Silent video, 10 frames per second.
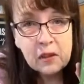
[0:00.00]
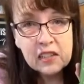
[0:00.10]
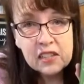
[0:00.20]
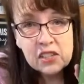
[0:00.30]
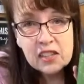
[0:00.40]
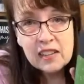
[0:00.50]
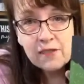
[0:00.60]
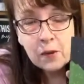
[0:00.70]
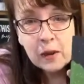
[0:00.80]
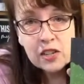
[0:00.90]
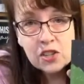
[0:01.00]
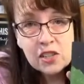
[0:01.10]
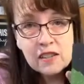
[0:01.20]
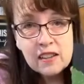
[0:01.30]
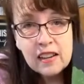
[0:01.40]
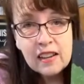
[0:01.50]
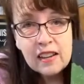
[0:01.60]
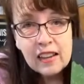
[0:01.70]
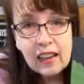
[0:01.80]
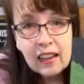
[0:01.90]
I'll get you the information
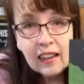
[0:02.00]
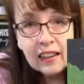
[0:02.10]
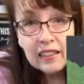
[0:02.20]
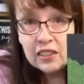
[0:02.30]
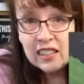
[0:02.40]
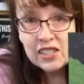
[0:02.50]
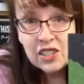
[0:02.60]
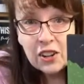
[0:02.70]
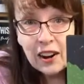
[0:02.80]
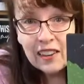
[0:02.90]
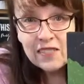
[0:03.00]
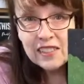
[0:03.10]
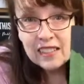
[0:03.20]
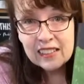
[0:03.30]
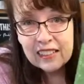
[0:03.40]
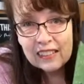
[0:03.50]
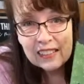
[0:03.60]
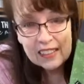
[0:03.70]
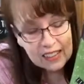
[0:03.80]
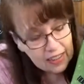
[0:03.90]
and get you crafting.
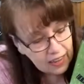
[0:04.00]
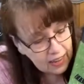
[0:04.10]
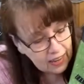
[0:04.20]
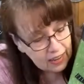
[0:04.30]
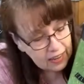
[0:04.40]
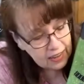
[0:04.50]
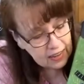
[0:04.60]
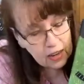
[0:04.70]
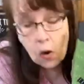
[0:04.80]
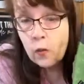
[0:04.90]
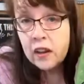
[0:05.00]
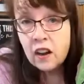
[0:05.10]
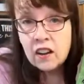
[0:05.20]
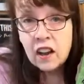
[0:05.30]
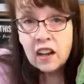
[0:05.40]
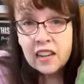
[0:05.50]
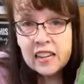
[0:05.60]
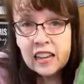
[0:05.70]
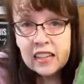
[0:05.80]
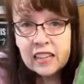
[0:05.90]
And we are on
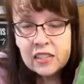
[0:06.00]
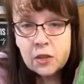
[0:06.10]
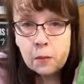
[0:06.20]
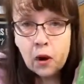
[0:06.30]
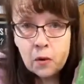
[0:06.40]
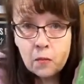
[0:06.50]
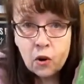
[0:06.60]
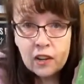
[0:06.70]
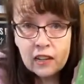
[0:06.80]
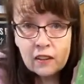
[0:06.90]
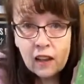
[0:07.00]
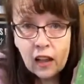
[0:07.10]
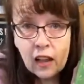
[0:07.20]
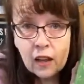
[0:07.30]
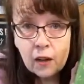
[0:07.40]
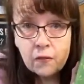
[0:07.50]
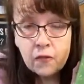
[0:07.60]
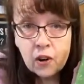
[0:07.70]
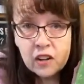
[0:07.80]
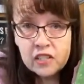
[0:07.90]
again tomorrow morning uh,
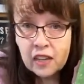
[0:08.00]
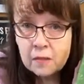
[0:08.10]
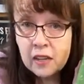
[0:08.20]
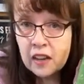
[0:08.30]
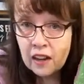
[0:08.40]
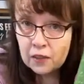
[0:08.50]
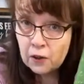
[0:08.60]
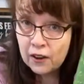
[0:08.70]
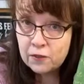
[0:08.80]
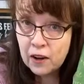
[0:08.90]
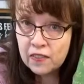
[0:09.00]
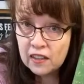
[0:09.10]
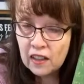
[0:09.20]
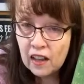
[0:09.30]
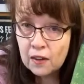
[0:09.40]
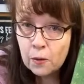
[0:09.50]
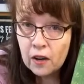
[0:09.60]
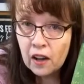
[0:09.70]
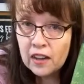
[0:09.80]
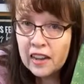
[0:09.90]
for our segment on Craft Around the Clock. We're
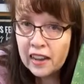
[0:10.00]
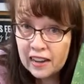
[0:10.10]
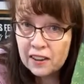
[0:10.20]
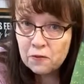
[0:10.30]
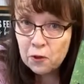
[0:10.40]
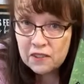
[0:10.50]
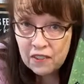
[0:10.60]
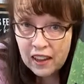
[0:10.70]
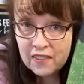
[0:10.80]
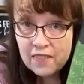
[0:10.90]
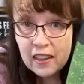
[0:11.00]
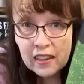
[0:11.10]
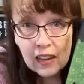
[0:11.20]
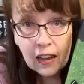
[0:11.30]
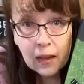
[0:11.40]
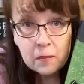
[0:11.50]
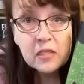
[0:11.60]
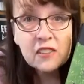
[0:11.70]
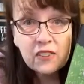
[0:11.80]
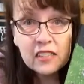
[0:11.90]
on at 8.45 uh,
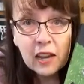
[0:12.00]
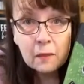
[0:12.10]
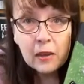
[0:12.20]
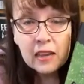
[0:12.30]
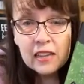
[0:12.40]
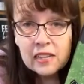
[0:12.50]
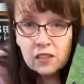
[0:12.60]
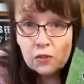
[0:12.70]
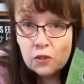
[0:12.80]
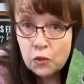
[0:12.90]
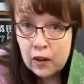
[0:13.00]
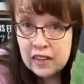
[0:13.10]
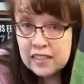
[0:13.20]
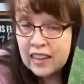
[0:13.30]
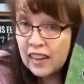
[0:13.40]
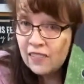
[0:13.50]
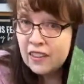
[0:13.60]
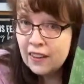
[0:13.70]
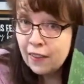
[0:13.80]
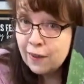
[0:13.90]
Pacific time. So join us. I have
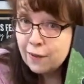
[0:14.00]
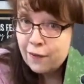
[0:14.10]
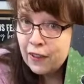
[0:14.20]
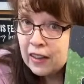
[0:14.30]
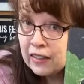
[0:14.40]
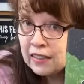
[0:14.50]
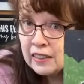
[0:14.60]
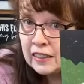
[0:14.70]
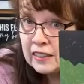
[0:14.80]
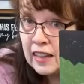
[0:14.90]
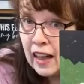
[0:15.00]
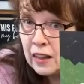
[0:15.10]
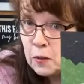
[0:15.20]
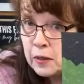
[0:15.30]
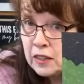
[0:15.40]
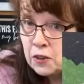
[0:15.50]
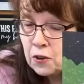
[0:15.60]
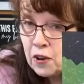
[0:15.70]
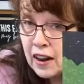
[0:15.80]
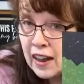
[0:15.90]
another fun little Halloween
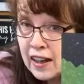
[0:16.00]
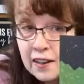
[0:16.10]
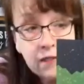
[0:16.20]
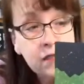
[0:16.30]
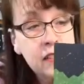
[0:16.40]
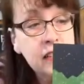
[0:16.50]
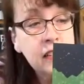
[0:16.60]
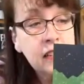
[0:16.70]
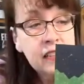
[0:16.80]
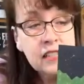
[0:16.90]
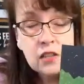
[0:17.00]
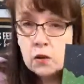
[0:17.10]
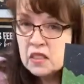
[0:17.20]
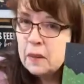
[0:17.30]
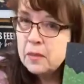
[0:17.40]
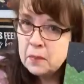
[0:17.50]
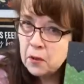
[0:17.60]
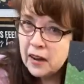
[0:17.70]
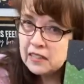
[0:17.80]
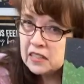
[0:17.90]
craft. So something
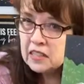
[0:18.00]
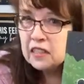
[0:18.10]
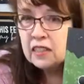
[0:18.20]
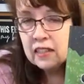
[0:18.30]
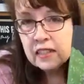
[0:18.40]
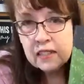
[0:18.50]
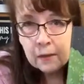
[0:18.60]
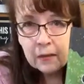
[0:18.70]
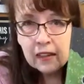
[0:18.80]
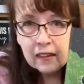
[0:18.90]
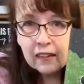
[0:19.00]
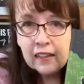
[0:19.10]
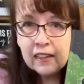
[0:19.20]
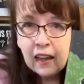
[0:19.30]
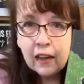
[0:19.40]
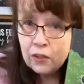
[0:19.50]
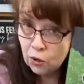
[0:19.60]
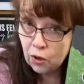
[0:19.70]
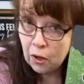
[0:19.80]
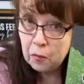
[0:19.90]
practical and something
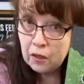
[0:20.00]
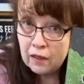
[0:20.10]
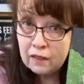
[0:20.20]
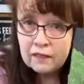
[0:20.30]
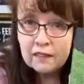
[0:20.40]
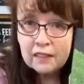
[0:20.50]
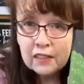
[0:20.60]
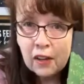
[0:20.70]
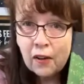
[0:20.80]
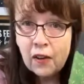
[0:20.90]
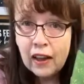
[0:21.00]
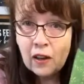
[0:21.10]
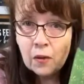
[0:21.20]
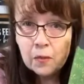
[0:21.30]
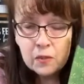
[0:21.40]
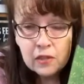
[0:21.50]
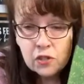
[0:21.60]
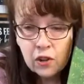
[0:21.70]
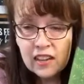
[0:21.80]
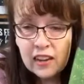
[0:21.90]
adorable. So I hope you
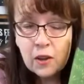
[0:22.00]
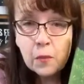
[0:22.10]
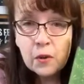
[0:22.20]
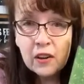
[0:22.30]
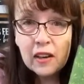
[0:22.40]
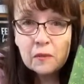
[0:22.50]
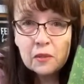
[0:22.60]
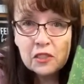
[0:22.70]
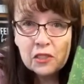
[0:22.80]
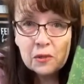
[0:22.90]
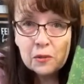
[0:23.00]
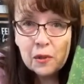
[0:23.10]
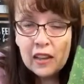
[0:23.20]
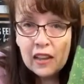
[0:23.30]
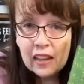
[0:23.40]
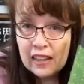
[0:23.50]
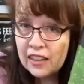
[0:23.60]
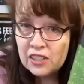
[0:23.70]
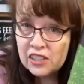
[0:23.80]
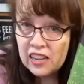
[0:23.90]
enjoy it. I hope you're able to
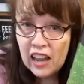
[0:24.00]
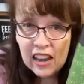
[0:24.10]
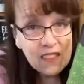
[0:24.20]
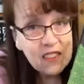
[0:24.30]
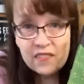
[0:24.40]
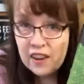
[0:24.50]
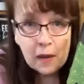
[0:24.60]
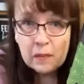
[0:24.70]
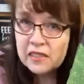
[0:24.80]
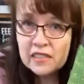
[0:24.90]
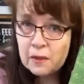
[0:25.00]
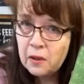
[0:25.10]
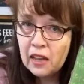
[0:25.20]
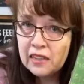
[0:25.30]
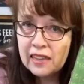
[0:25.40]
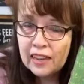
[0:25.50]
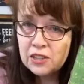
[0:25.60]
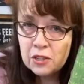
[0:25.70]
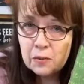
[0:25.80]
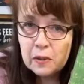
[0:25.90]
catch us live. If not, please come on,
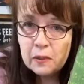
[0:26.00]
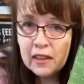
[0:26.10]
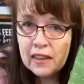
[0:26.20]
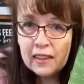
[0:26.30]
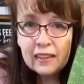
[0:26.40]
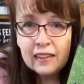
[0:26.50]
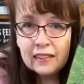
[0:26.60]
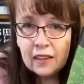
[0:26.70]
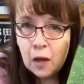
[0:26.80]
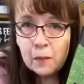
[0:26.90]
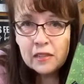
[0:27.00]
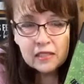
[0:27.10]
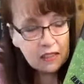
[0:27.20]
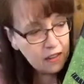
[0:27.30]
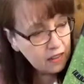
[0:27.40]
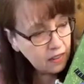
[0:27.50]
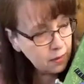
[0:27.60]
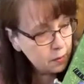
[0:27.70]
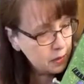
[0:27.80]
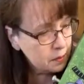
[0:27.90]
catch the replay, comment along on
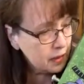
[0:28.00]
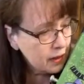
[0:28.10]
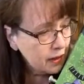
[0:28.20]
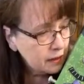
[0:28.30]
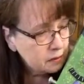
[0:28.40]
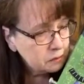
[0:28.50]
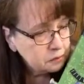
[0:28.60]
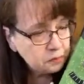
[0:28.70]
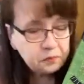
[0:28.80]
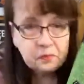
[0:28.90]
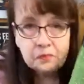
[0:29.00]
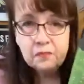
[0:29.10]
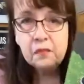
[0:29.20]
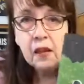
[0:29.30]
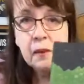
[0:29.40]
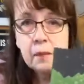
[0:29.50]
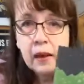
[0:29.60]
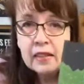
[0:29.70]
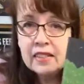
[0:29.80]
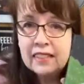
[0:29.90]
the replay.
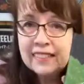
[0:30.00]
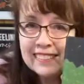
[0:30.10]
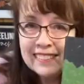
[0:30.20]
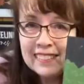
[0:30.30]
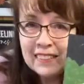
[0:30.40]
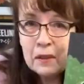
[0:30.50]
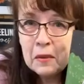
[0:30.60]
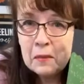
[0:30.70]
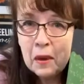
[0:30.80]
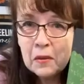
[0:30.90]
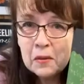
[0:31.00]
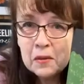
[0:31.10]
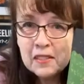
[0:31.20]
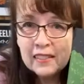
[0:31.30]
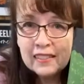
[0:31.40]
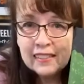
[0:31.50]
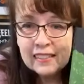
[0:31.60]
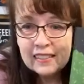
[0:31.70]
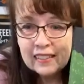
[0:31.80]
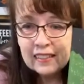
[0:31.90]
But so let me pose
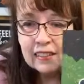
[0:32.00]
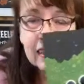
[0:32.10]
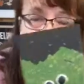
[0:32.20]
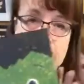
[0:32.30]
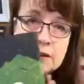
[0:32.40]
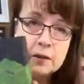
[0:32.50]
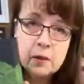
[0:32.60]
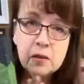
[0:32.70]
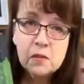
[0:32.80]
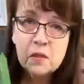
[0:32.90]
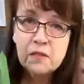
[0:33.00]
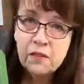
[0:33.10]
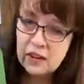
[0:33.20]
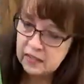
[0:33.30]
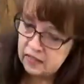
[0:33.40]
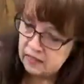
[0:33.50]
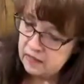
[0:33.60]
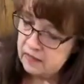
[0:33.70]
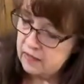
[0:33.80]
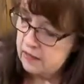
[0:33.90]
how do I pose with Frank?
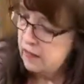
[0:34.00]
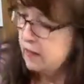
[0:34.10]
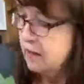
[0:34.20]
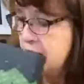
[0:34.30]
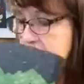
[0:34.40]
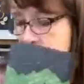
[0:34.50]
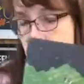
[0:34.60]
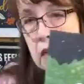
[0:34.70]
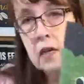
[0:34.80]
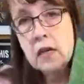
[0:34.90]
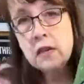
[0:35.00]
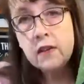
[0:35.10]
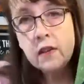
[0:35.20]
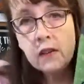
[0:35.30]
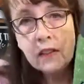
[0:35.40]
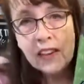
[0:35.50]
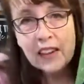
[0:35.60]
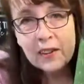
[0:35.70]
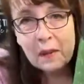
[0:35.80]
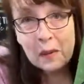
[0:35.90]
I don't know. How
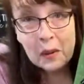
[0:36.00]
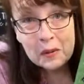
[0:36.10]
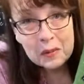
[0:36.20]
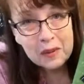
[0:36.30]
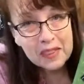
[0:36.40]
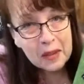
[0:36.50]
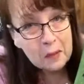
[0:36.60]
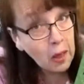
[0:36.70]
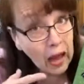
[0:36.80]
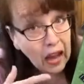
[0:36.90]
do I pose with him?